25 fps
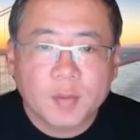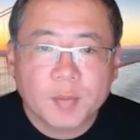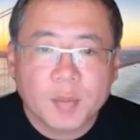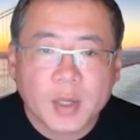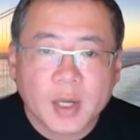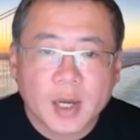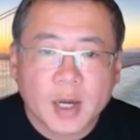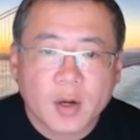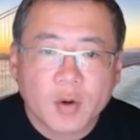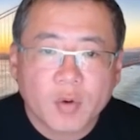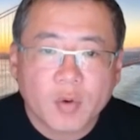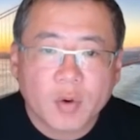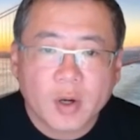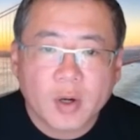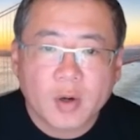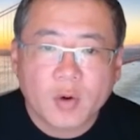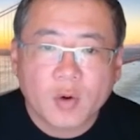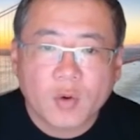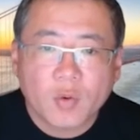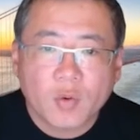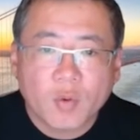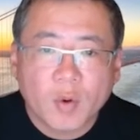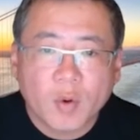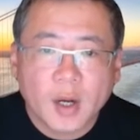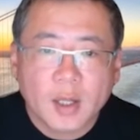the BI
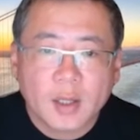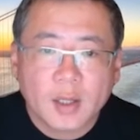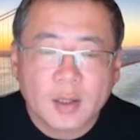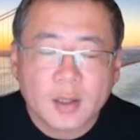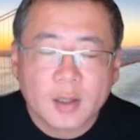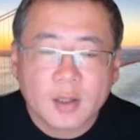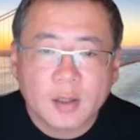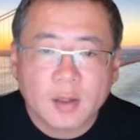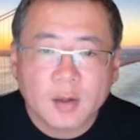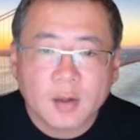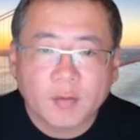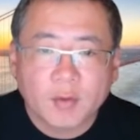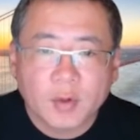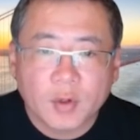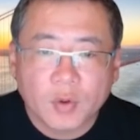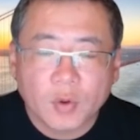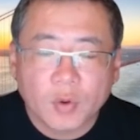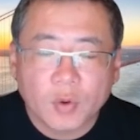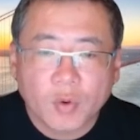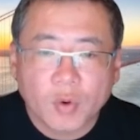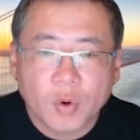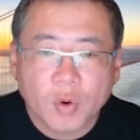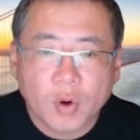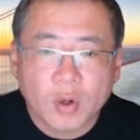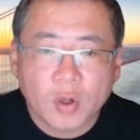query 1, we
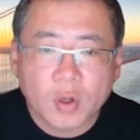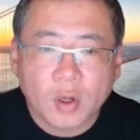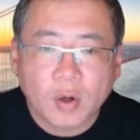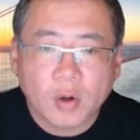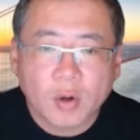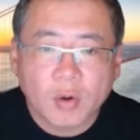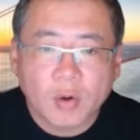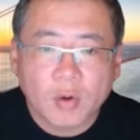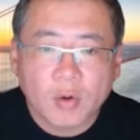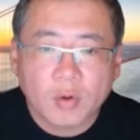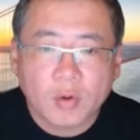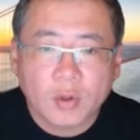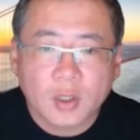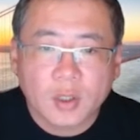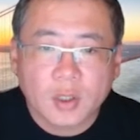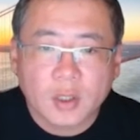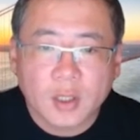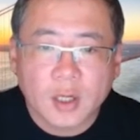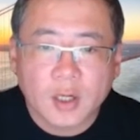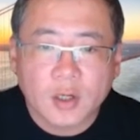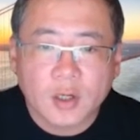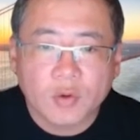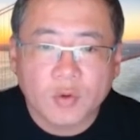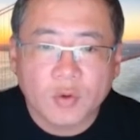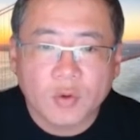record all the
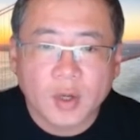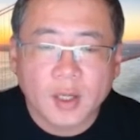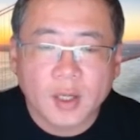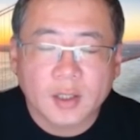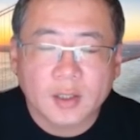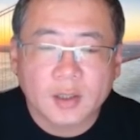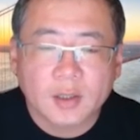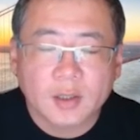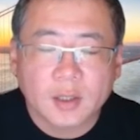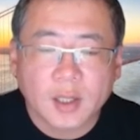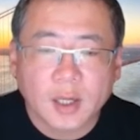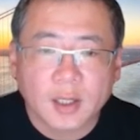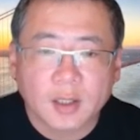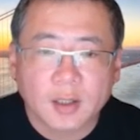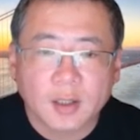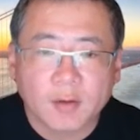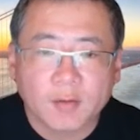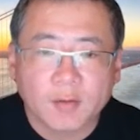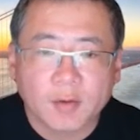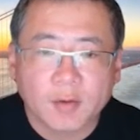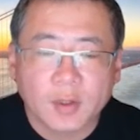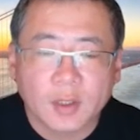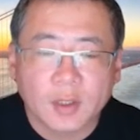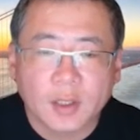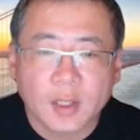10 runs at
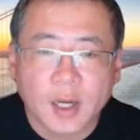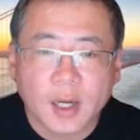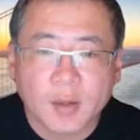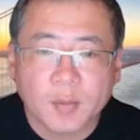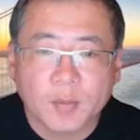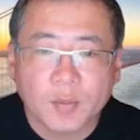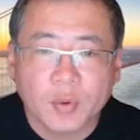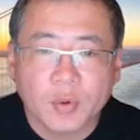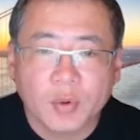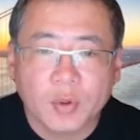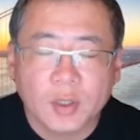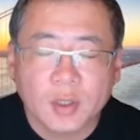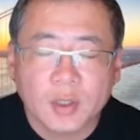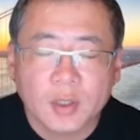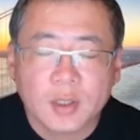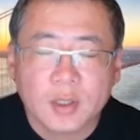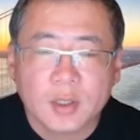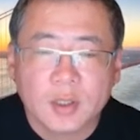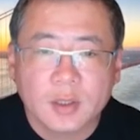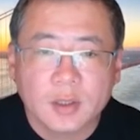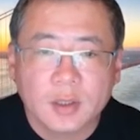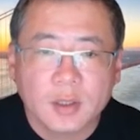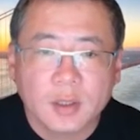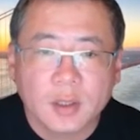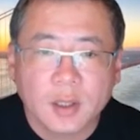different time
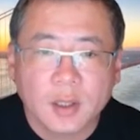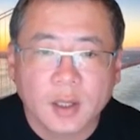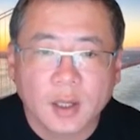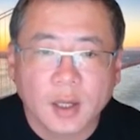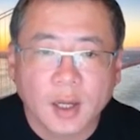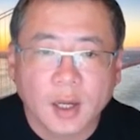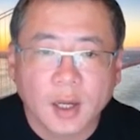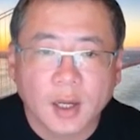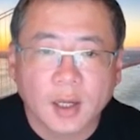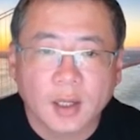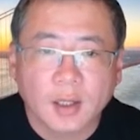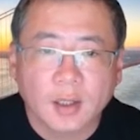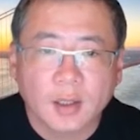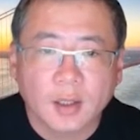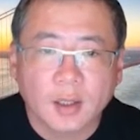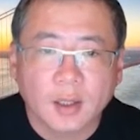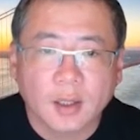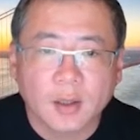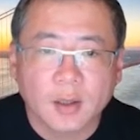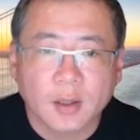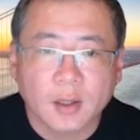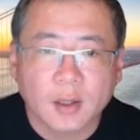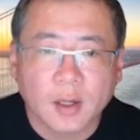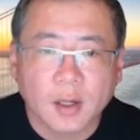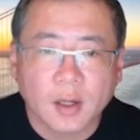points, and
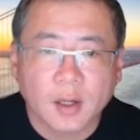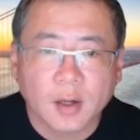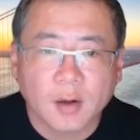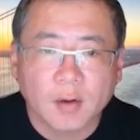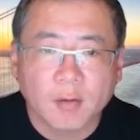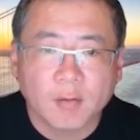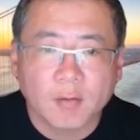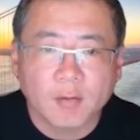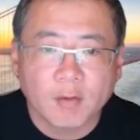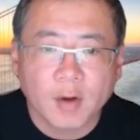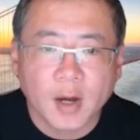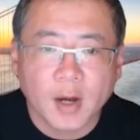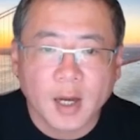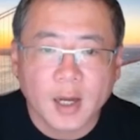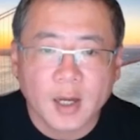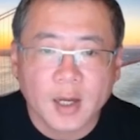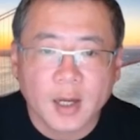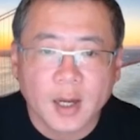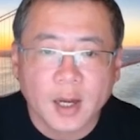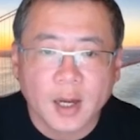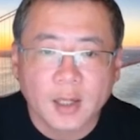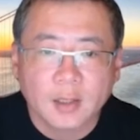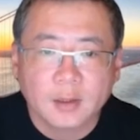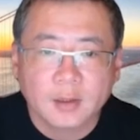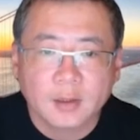the
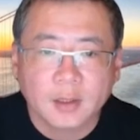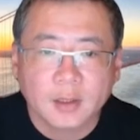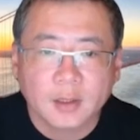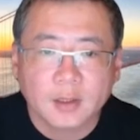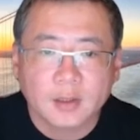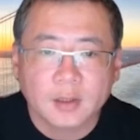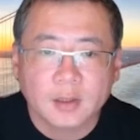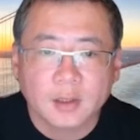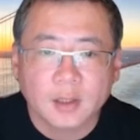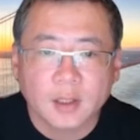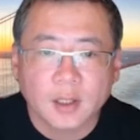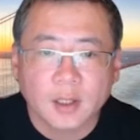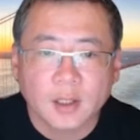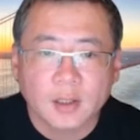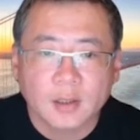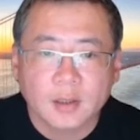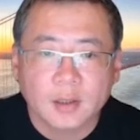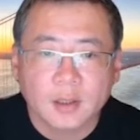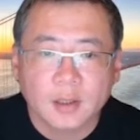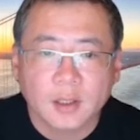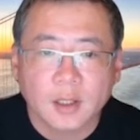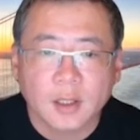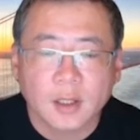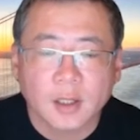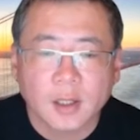y-axis is
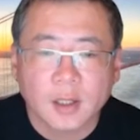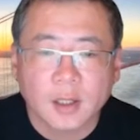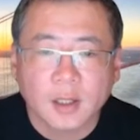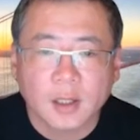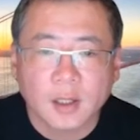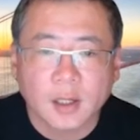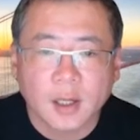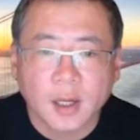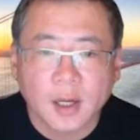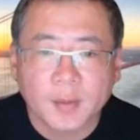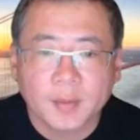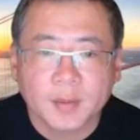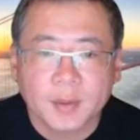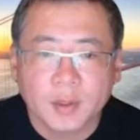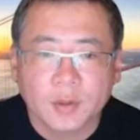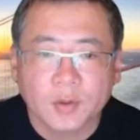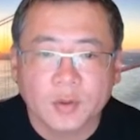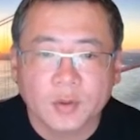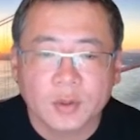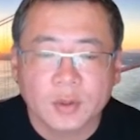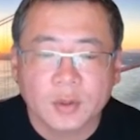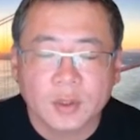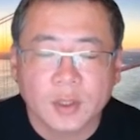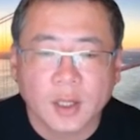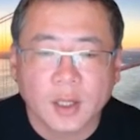the
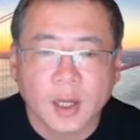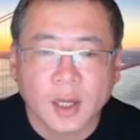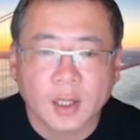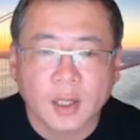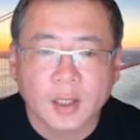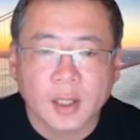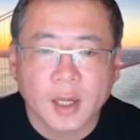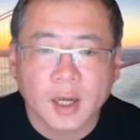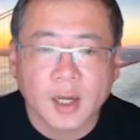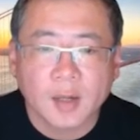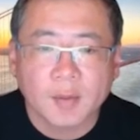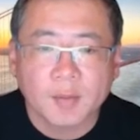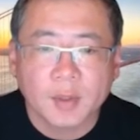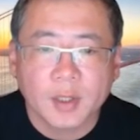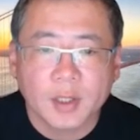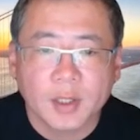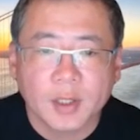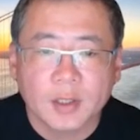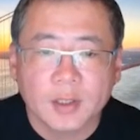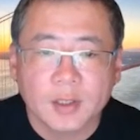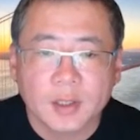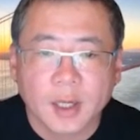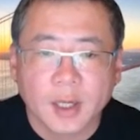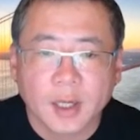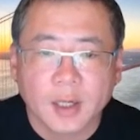absolute time
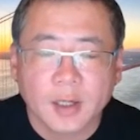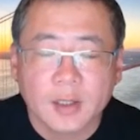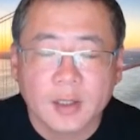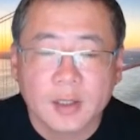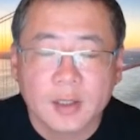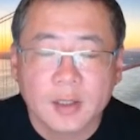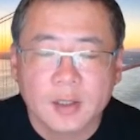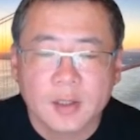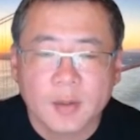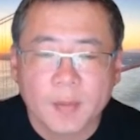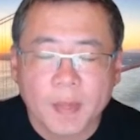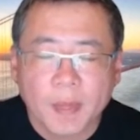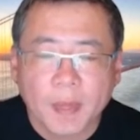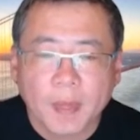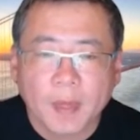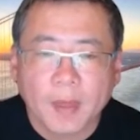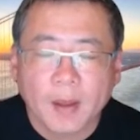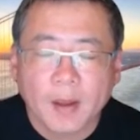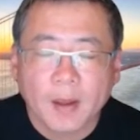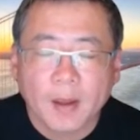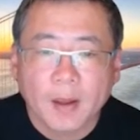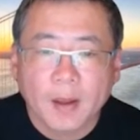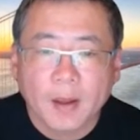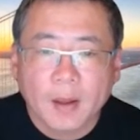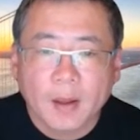in seconds,
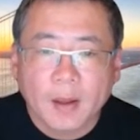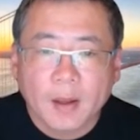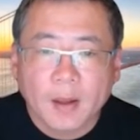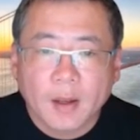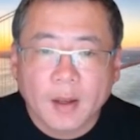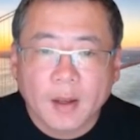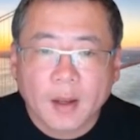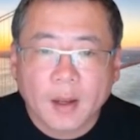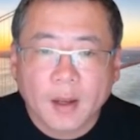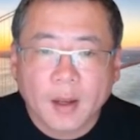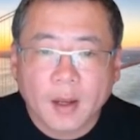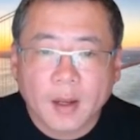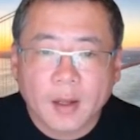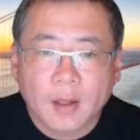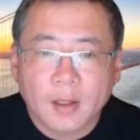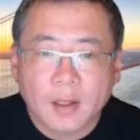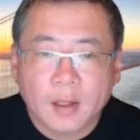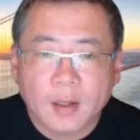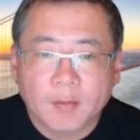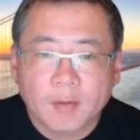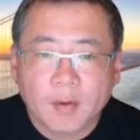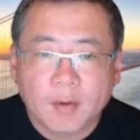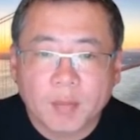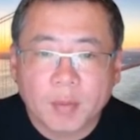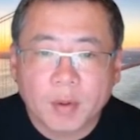and
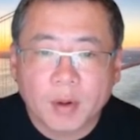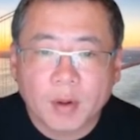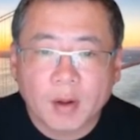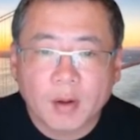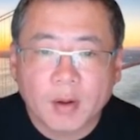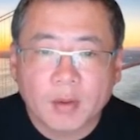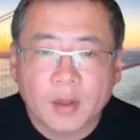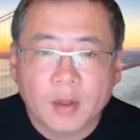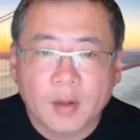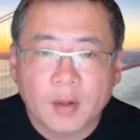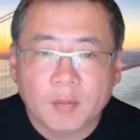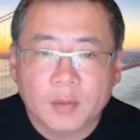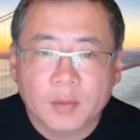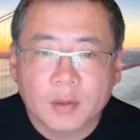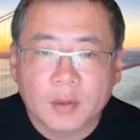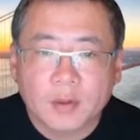we plot them.